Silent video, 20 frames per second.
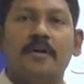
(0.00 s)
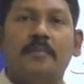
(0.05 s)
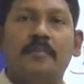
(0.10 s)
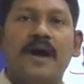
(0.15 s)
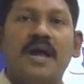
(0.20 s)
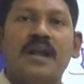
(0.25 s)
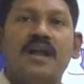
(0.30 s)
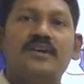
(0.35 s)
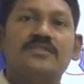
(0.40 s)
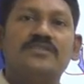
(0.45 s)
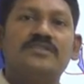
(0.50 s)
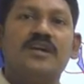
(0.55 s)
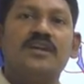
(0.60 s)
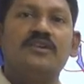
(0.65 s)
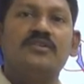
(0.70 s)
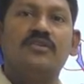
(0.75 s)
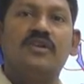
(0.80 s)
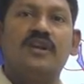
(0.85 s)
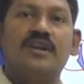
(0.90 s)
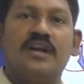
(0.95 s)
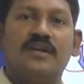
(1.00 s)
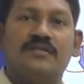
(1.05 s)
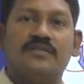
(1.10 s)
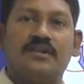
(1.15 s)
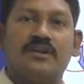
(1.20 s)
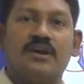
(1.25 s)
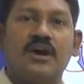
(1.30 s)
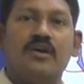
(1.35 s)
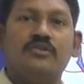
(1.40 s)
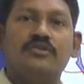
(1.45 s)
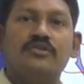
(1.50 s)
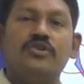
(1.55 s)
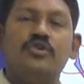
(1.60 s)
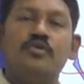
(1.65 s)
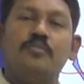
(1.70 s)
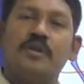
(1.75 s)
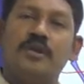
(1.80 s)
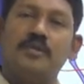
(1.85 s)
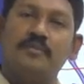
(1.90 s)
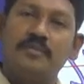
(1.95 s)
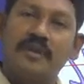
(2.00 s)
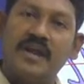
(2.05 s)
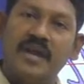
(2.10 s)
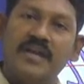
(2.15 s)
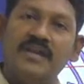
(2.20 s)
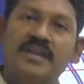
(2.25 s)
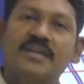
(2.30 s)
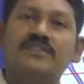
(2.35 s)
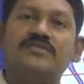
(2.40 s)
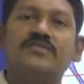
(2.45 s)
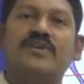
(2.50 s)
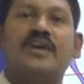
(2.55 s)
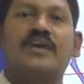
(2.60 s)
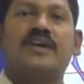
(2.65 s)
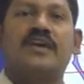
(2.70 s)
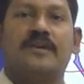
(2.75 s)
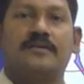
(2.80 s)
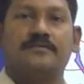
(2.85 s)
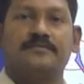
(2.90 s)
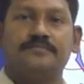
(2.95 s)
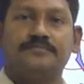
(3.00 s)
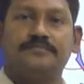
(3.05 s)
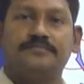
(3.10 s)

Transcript: biological neural network, how the human brain is working.